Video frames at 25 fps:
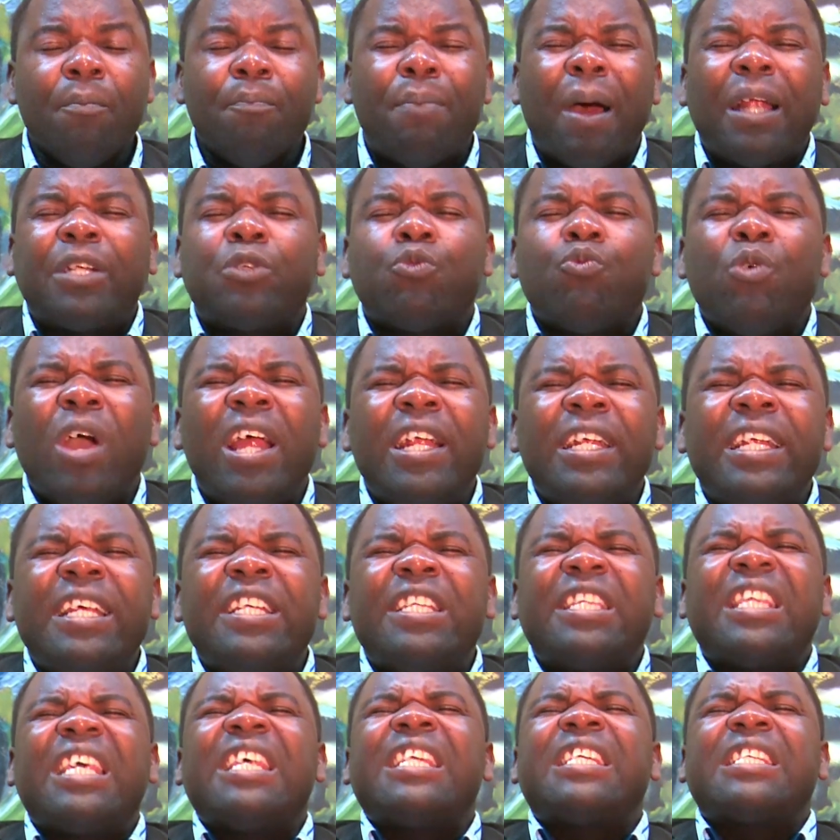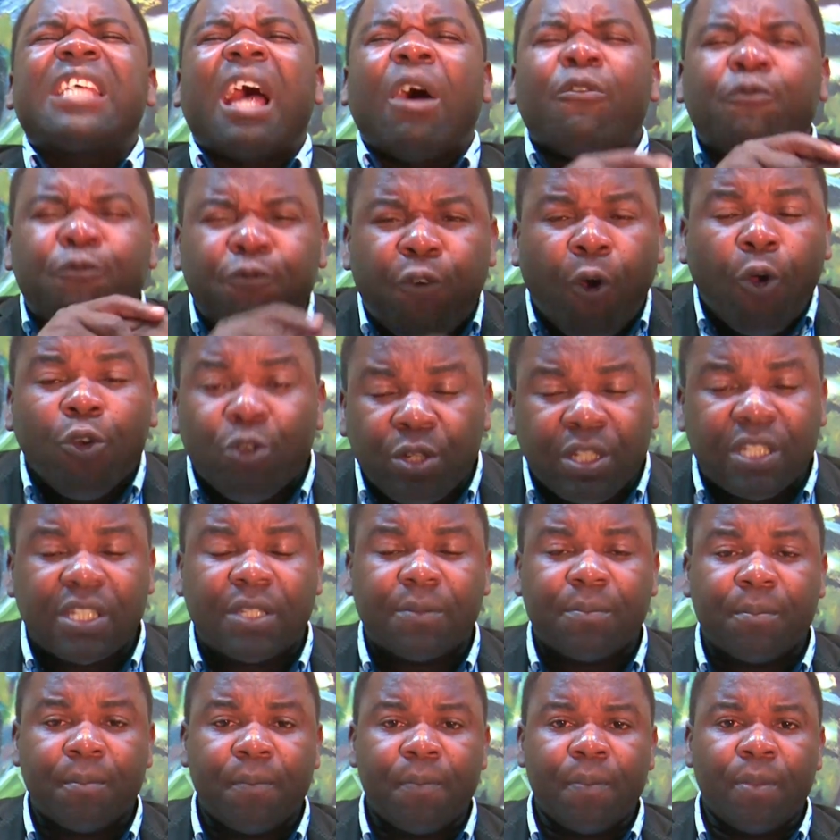But when these things are
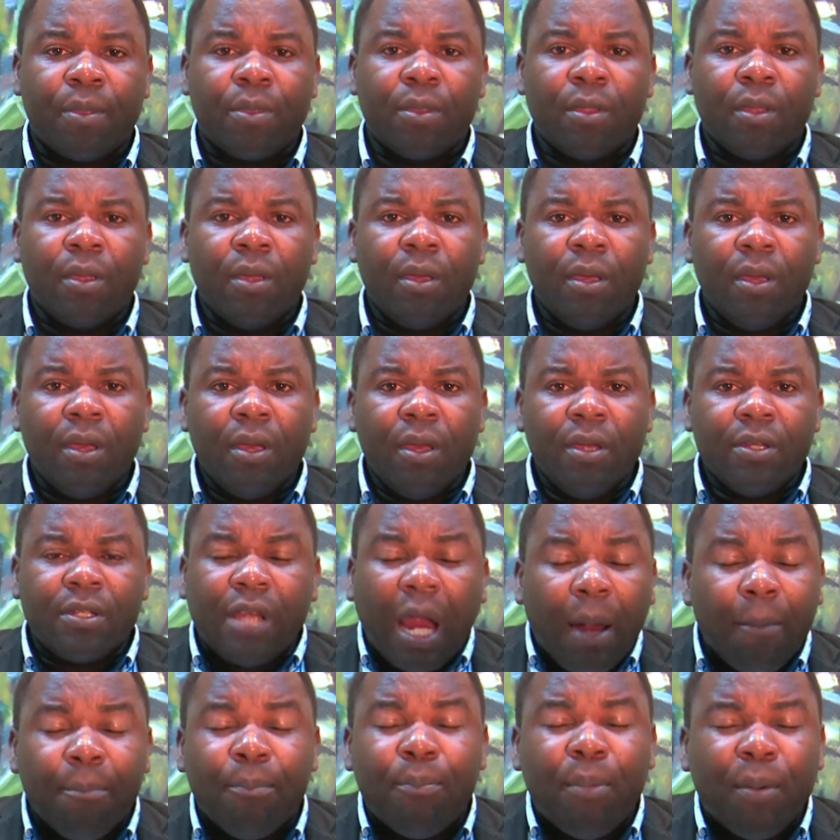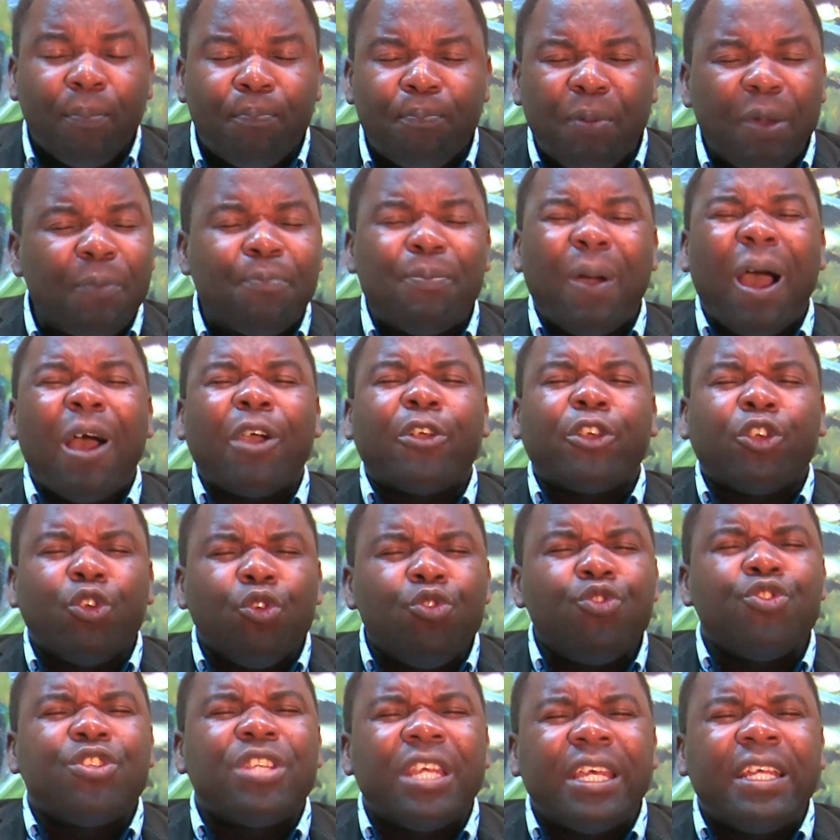false, some people
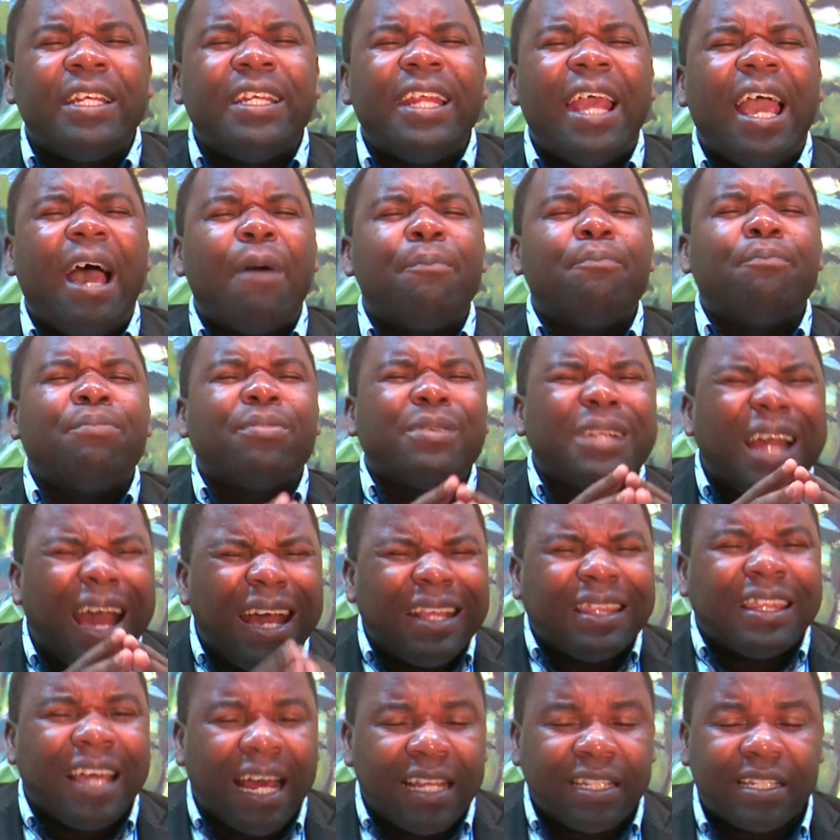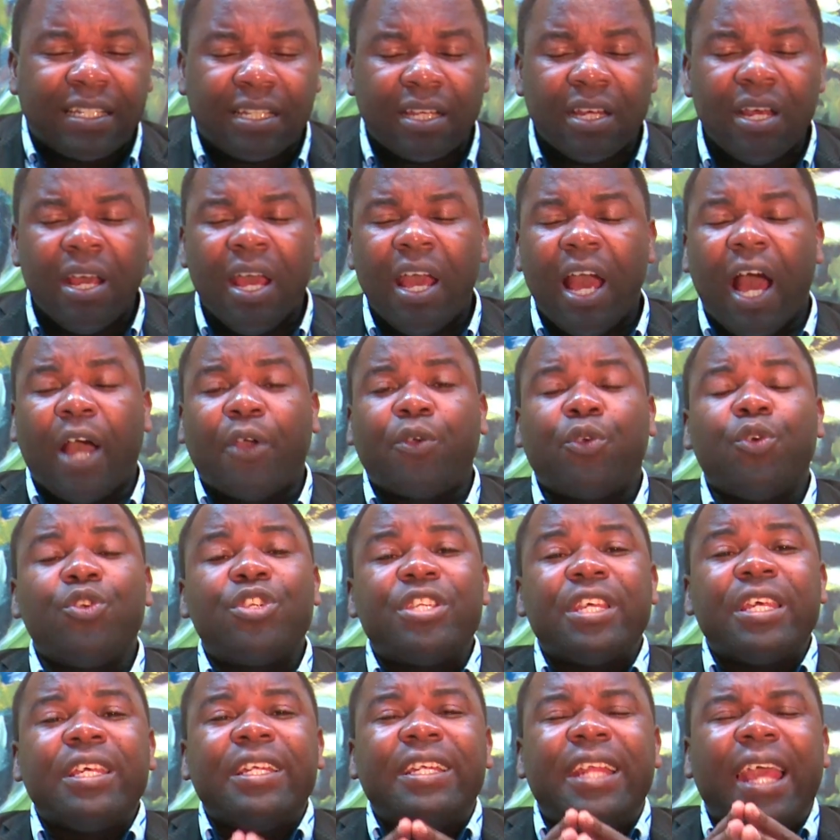accusing their brothers,
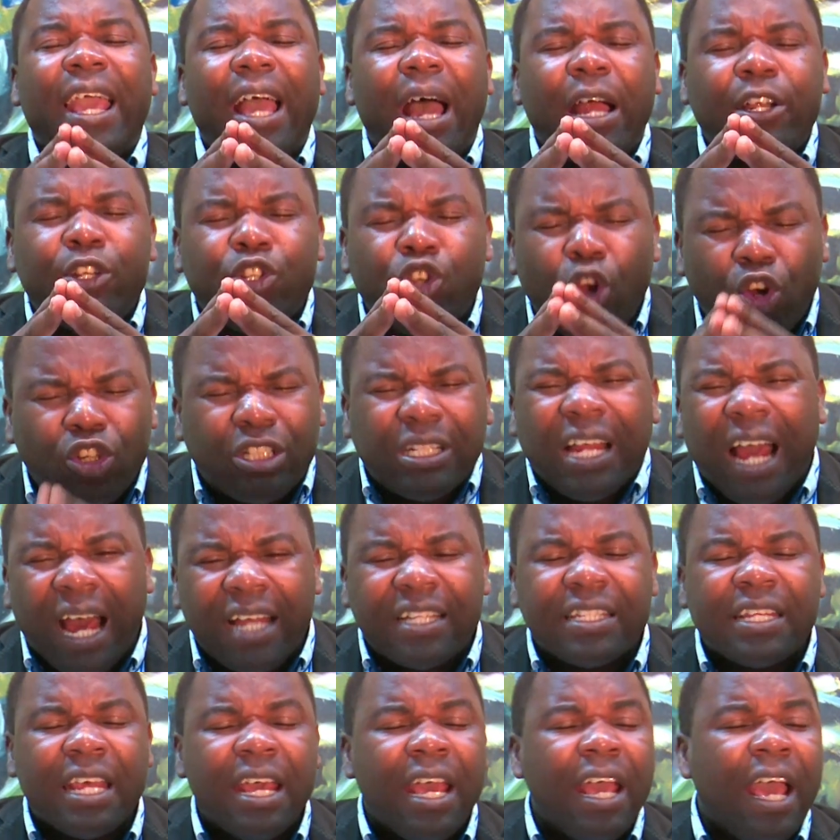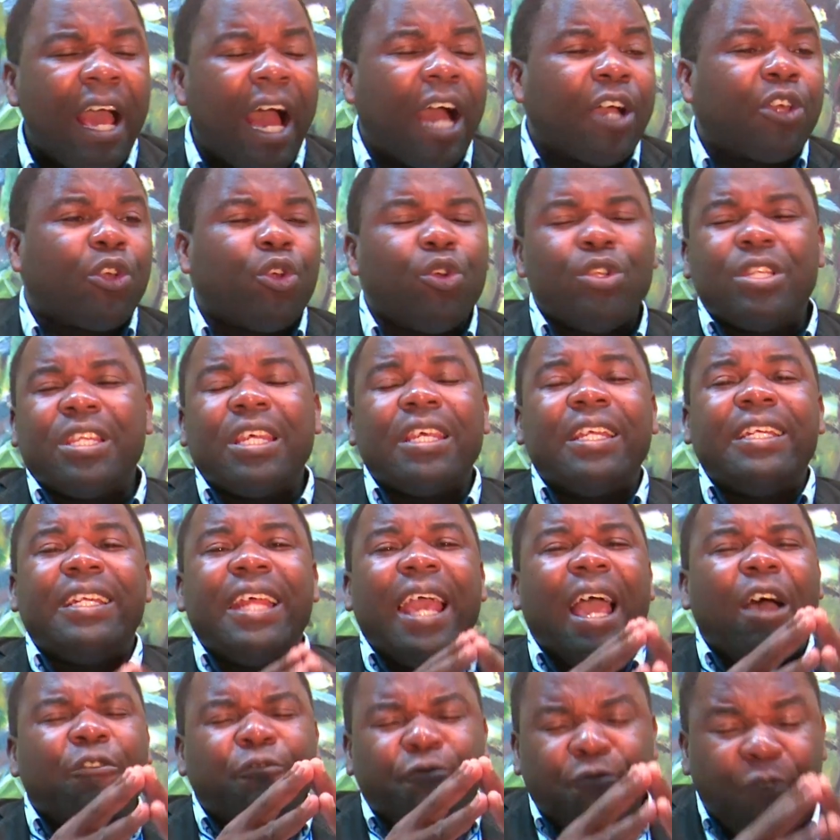accusing their daughters, accusing
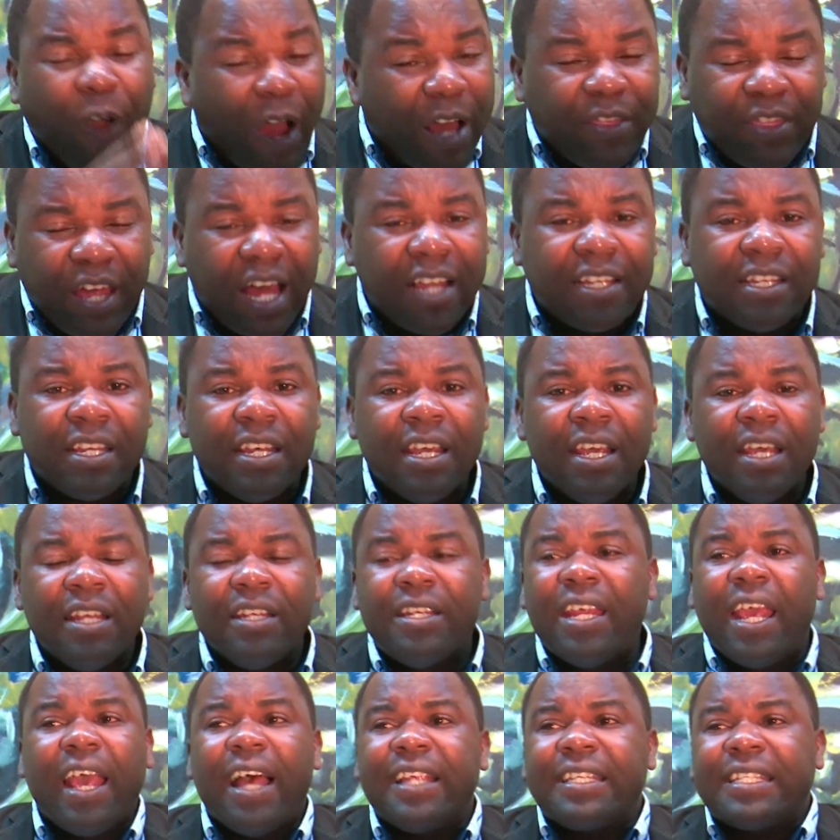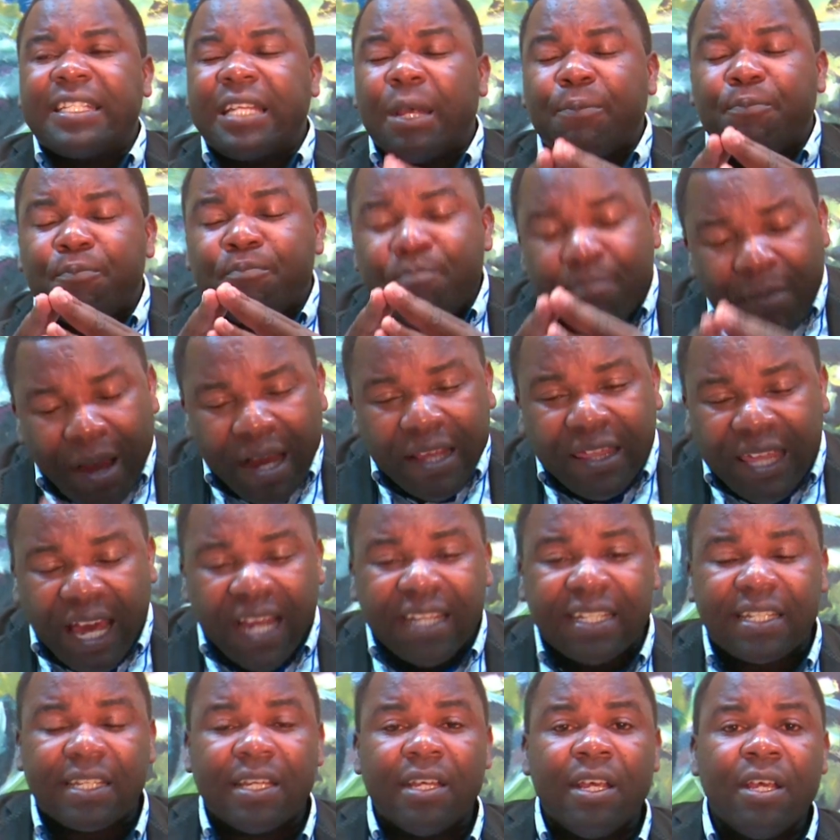their fathers, their
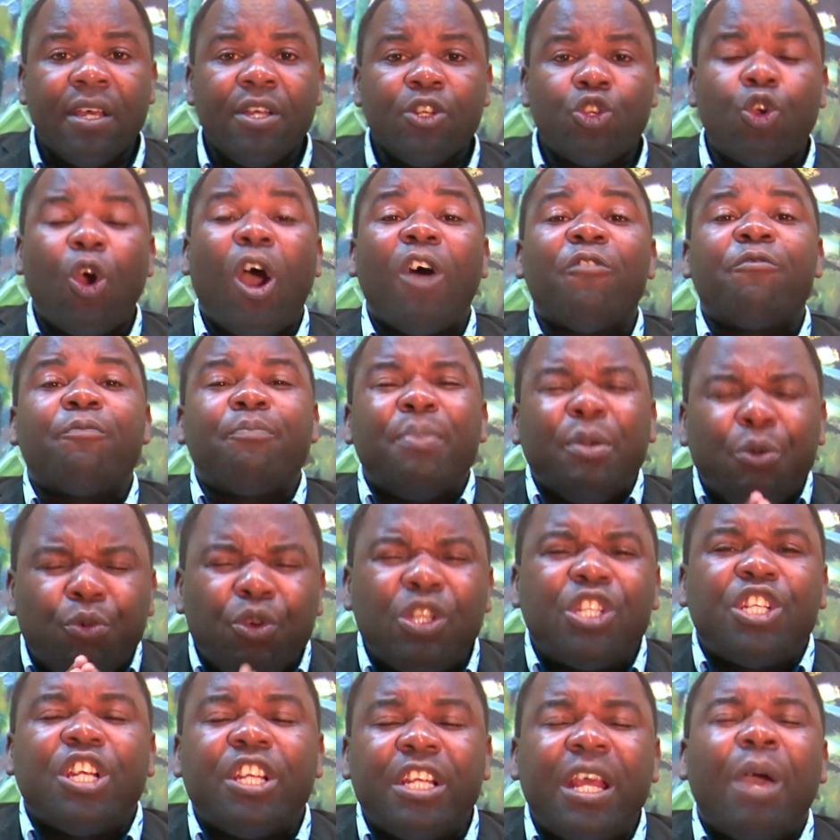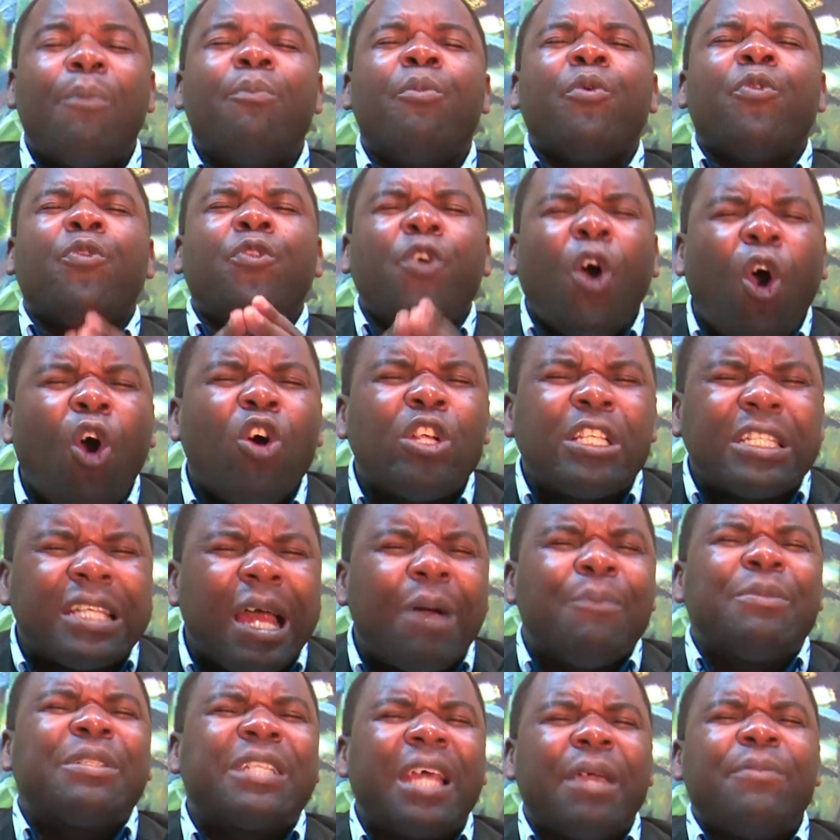stepmothers to have bewitched them, though
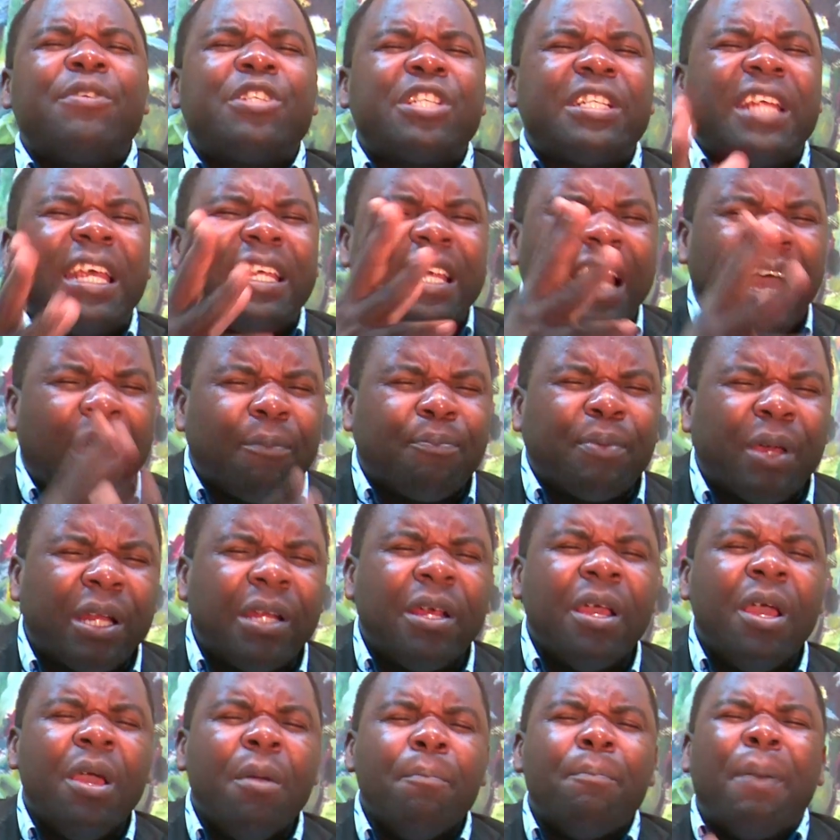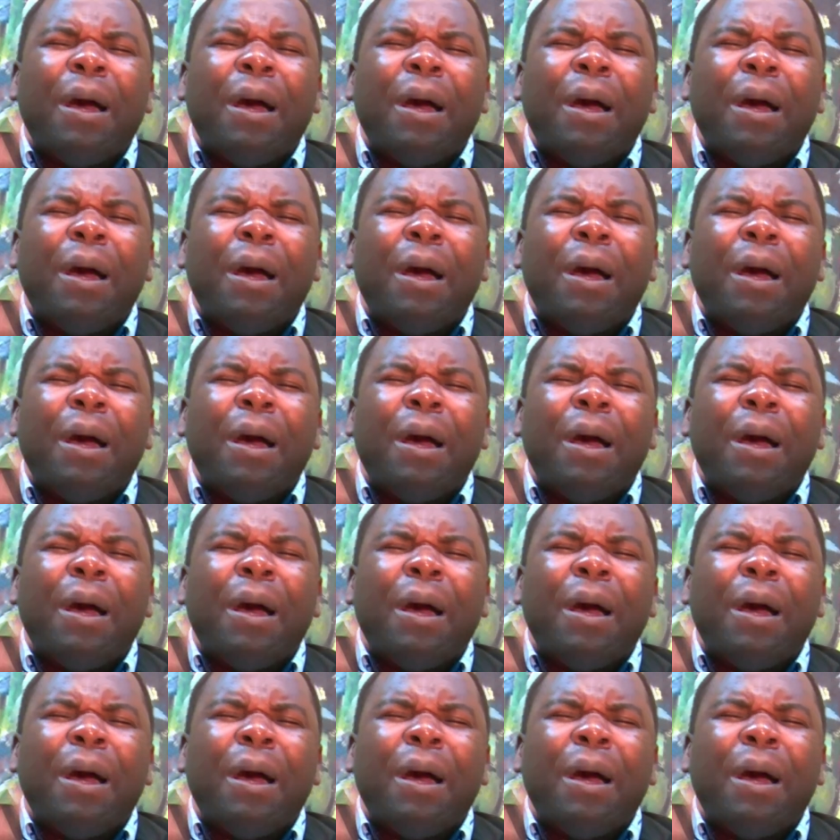sometimes they happen.